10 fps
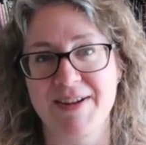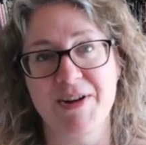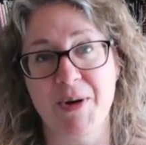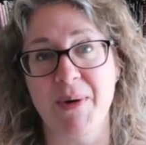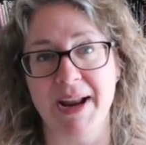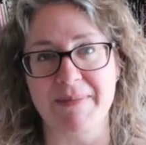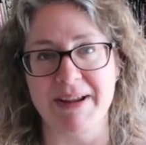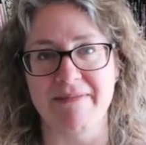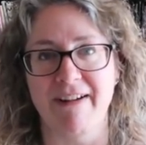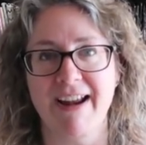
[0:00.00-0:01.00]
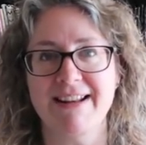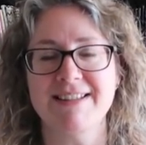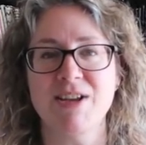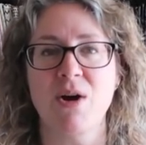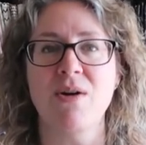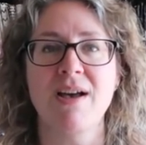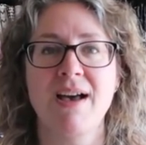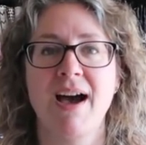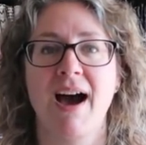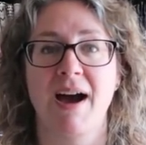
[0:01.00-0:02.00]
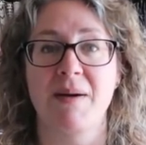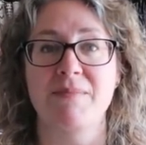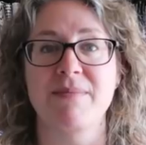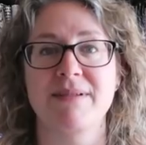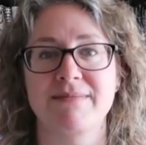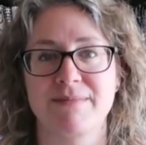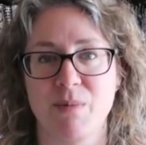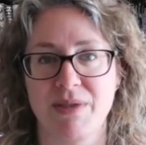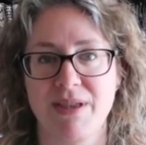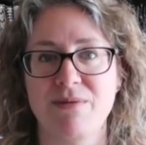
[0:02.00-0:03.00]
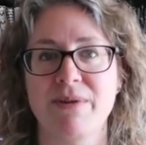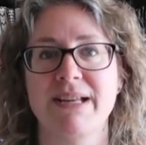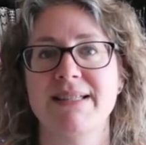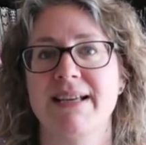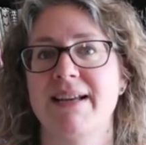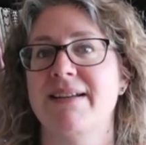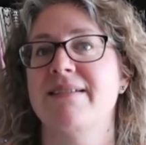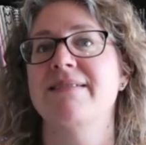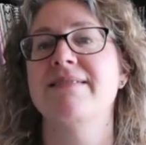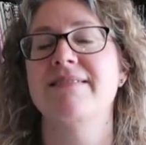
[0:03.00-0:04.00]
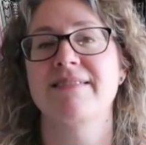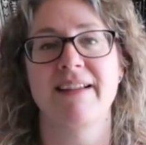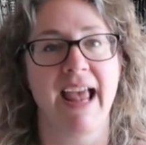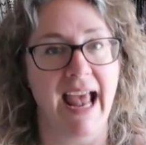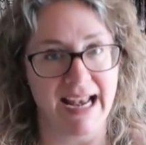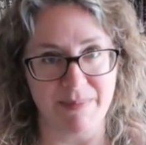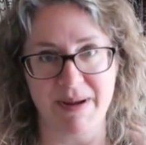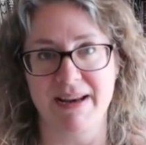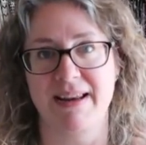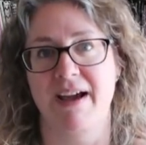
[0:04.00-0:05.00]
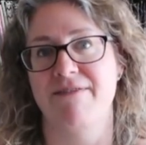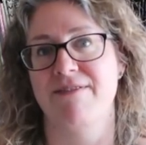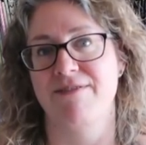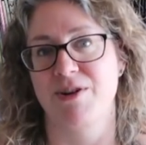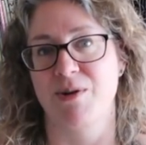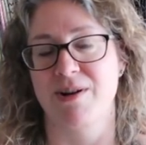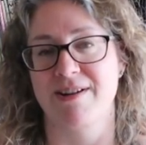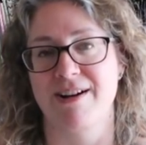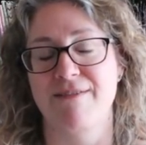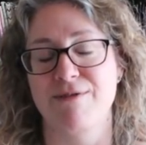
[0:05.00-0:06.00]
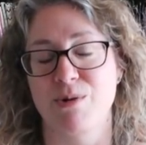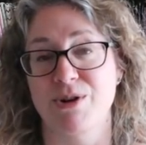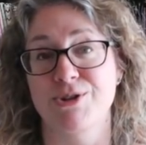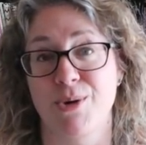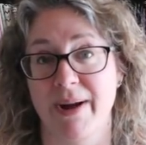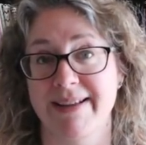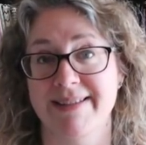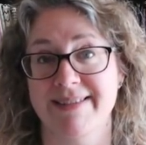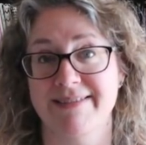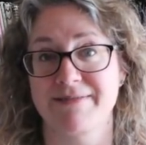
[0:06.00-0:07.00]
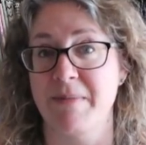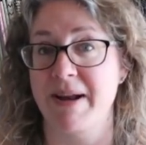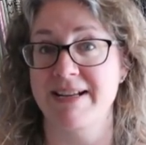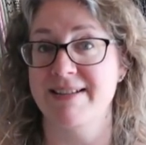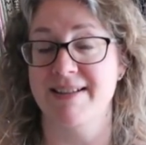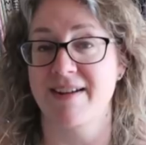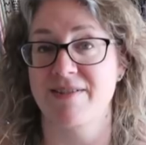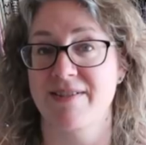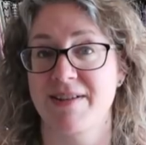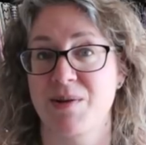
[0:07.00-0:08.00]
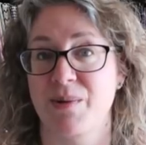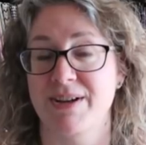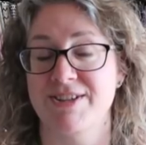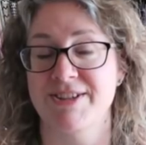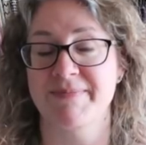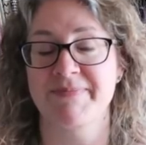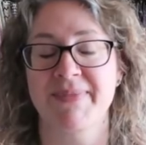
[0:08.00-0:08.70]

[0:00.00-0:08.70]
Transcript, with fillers: You know what I mean, right? So, um, within reason, any P D F of your of your choice from any designer that you wish.